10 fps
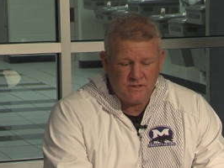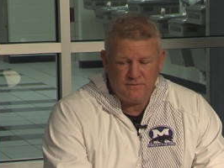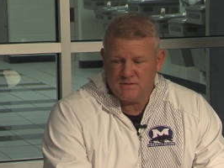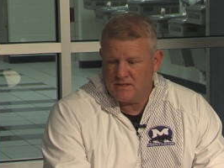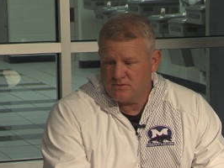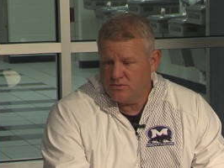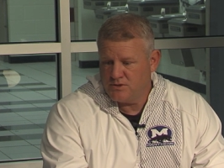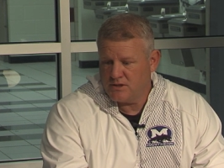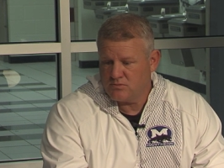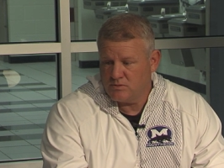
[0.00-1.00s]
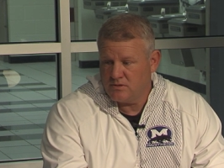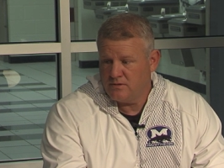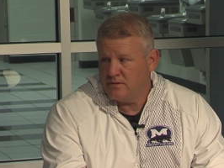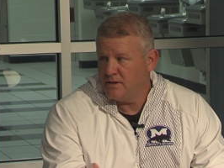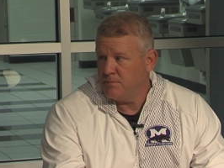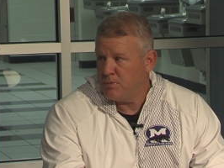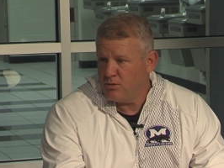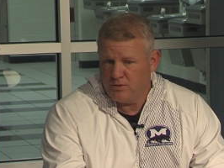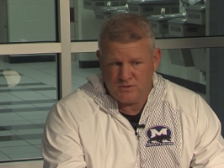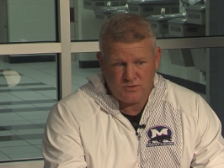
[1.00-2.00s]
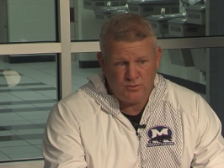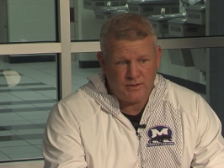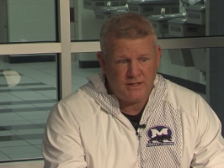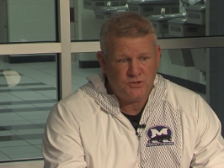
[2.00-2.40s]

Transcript: Defense has to adjust what the opponent is doing